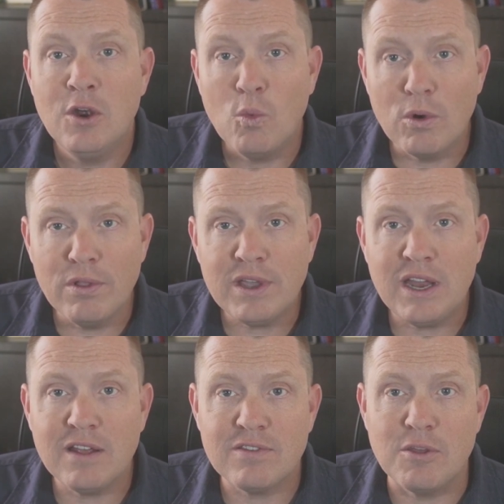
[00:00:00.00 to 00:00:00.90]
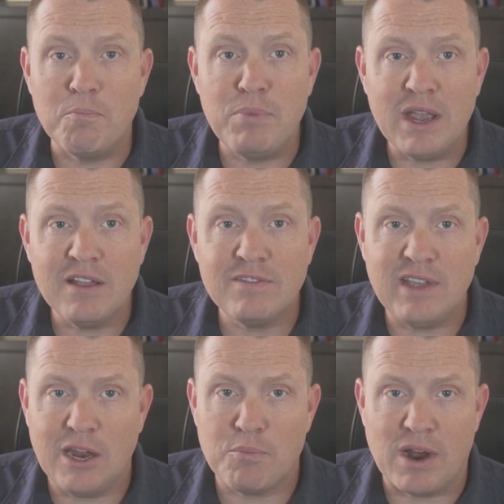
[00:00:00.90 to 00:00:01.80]
we're looking at the biggest
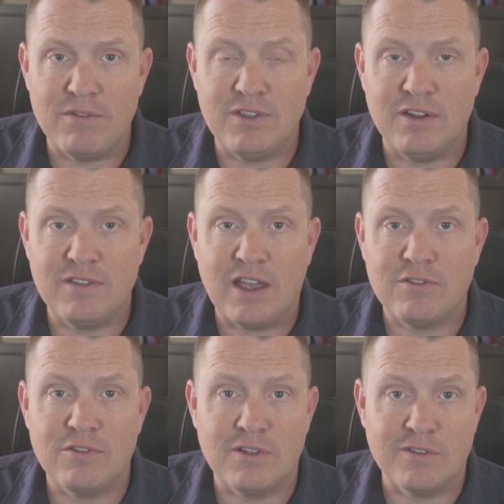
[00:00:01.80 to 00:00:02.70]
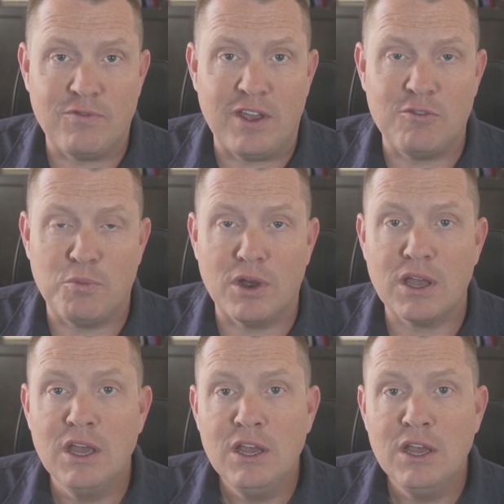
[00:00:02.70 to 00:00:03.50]
data privacy disaster since Facebook. Facebook.